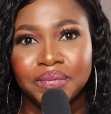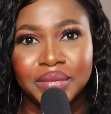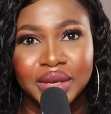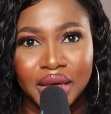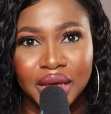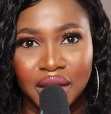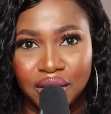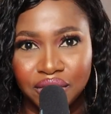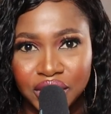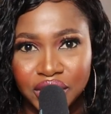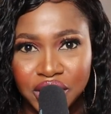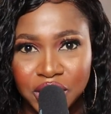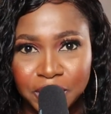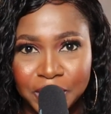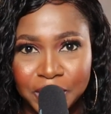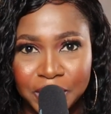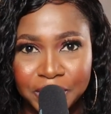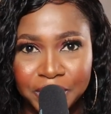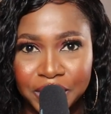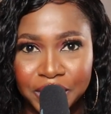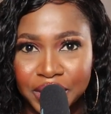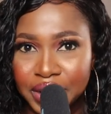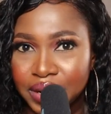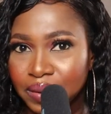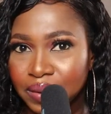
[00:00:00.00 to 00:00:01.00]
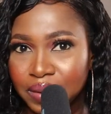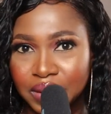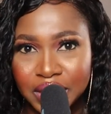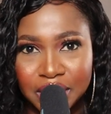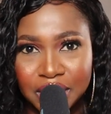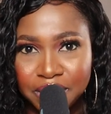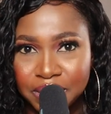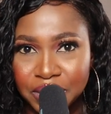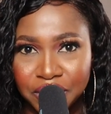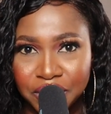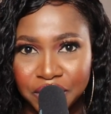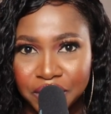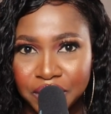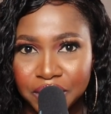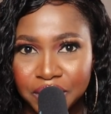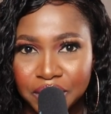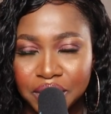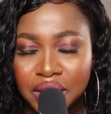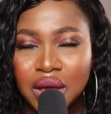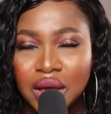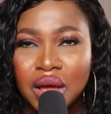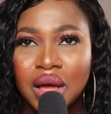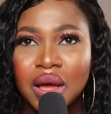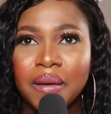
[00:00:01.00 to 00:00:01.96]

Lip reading: They are rich people here, don't get me wrong.